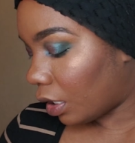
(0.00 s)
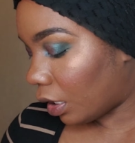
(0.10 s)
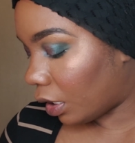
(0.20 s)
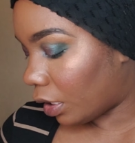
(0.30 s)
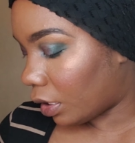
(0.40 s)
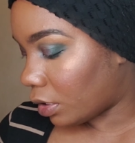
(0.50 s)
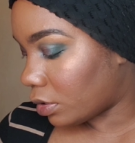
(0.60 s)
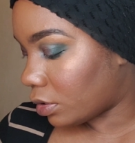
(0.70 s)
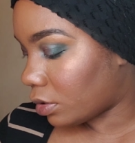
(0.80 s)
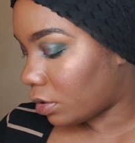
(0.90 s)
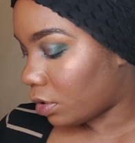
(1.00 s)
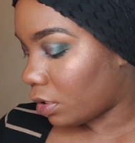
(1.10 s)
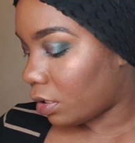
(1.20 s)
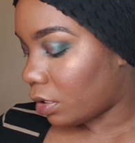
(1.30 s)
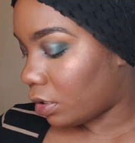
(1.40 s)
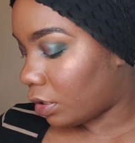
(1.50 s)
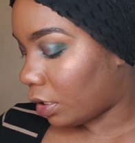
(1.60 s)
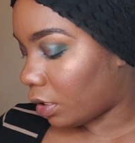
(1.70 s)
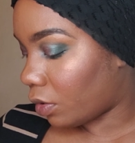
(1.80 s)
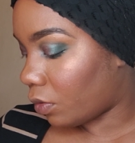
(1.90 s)
And
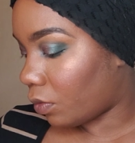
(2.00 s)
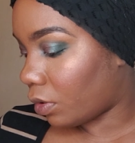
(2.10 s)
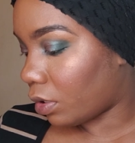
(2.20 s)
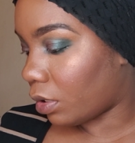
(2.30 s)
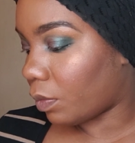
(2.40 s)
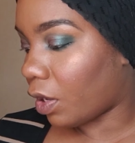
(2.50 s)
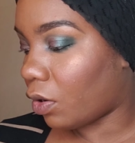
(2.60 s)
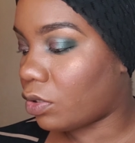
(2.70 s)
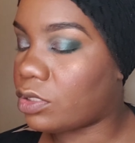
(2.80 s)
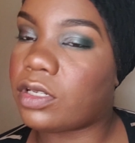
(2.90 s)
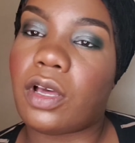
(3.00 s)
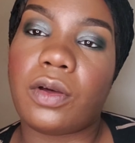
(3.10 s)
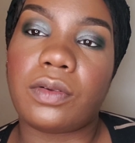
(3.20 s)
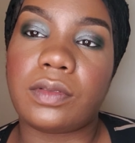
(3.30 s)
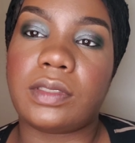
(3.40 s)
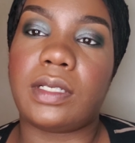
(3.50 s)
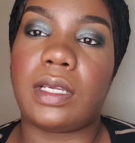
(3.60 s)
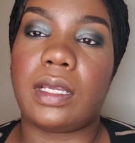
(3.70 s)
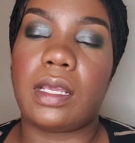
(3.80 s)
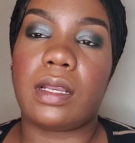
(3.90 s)
now I also
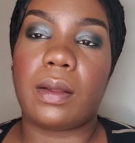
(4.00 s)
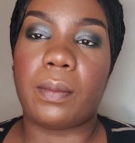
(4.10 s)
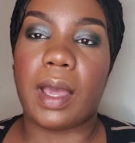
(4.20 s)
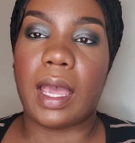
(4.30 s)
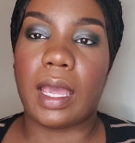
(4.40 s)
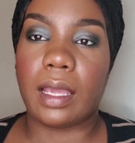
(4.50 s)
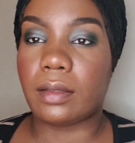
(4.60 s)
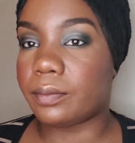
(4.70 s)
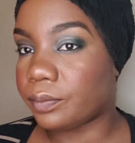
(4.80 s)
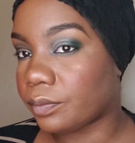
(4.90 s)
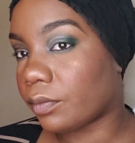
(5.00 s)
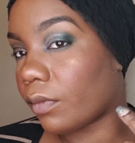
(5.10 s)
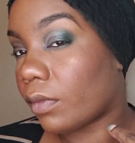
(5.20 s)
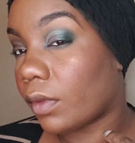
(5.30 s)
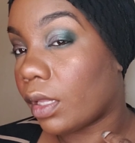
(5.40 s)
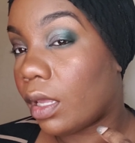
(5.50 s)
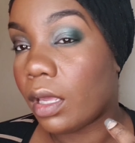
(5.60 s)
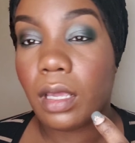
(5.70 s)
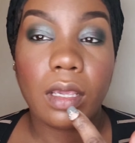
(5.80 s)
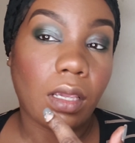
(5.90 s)
did my
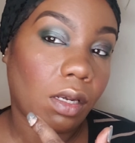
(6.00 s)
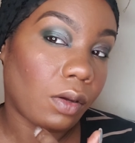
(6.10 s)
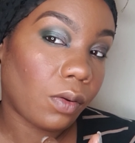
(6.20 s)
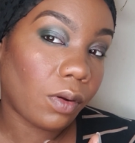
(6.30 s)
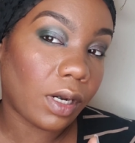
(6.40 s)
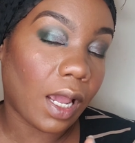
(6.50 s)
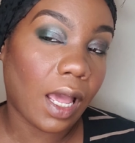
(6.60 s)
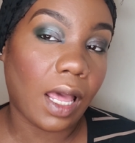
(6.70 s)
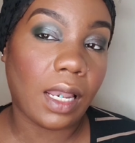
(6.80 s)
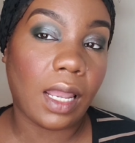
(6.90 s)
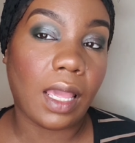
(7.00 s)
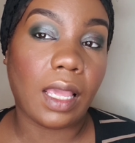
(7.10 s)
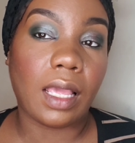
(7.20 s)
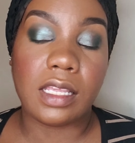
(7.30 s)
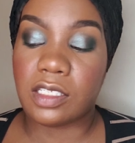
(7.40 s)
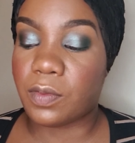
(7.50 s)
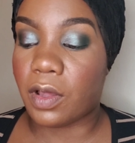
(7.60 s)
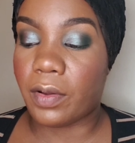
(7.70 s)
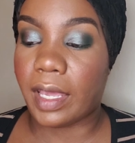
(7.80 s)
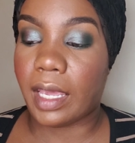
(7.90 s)
inner corner highlight, as
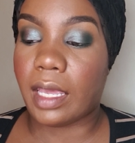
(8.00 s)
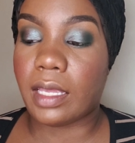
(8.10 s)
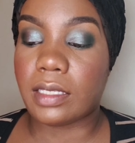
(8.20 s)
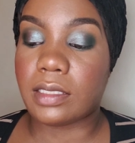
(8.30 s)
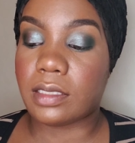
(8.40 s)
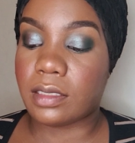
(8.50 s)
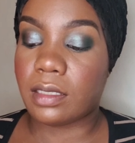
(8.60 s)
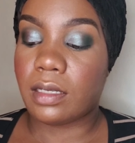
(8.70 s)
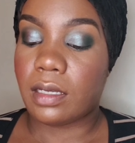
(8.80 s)
well as